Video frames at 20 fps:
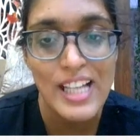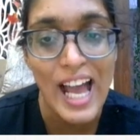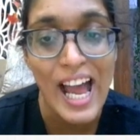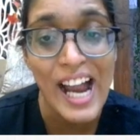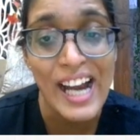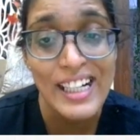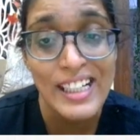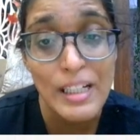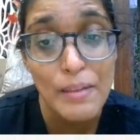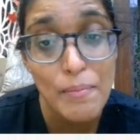
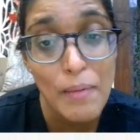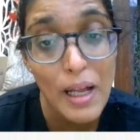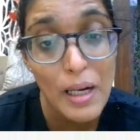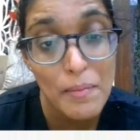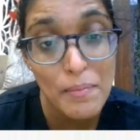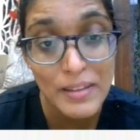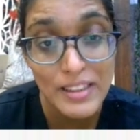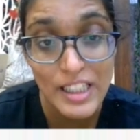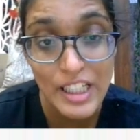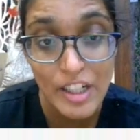and the
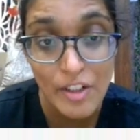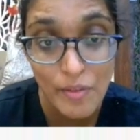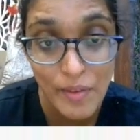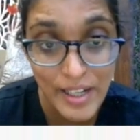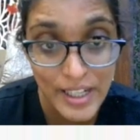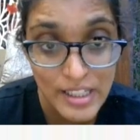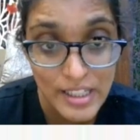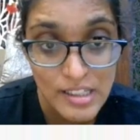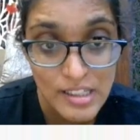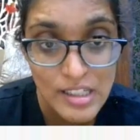pulmonary
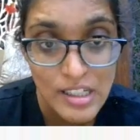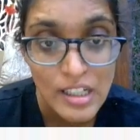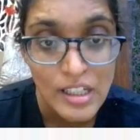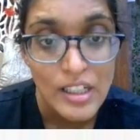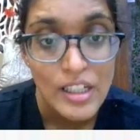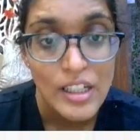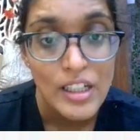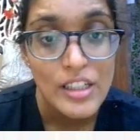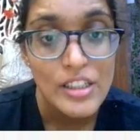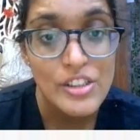veins,
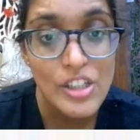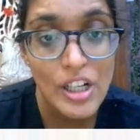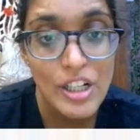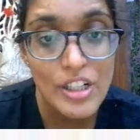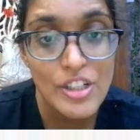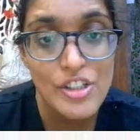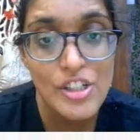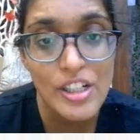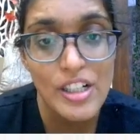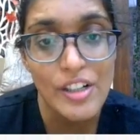
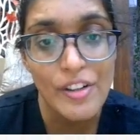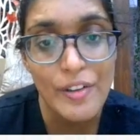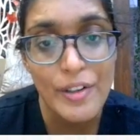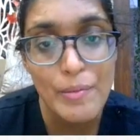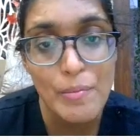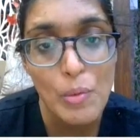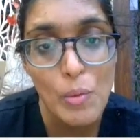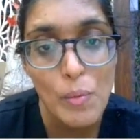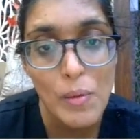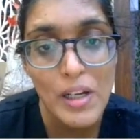surgical
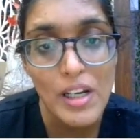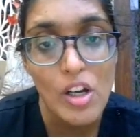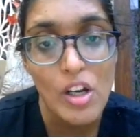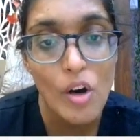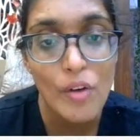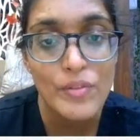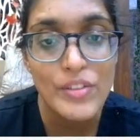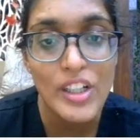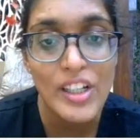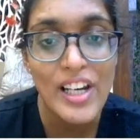removal
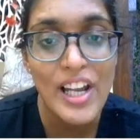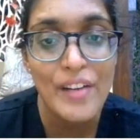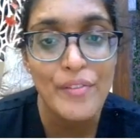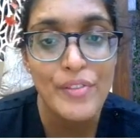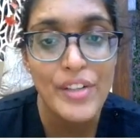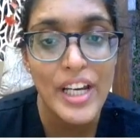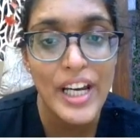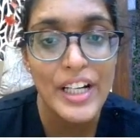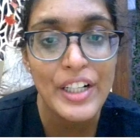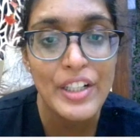of the
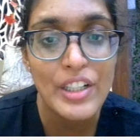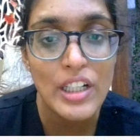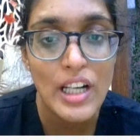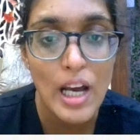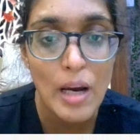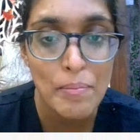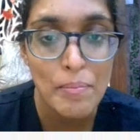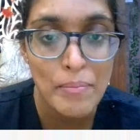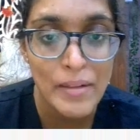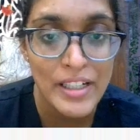left atrial
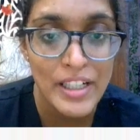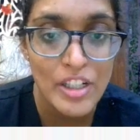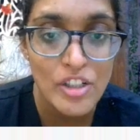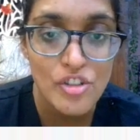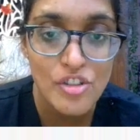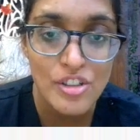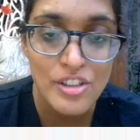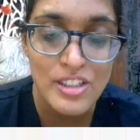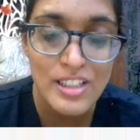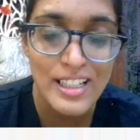appendage
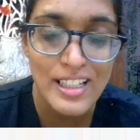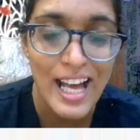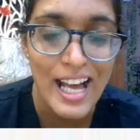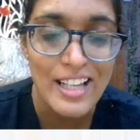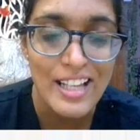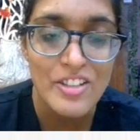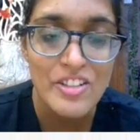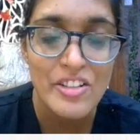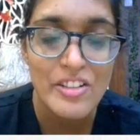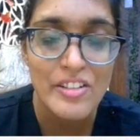is the
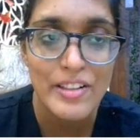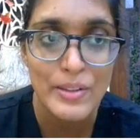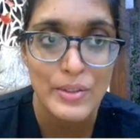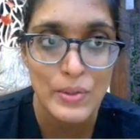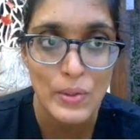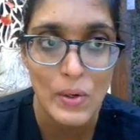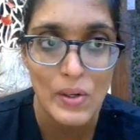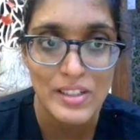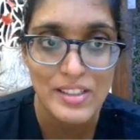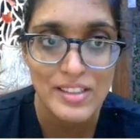last
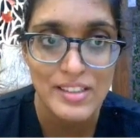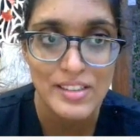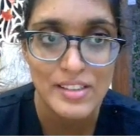resort.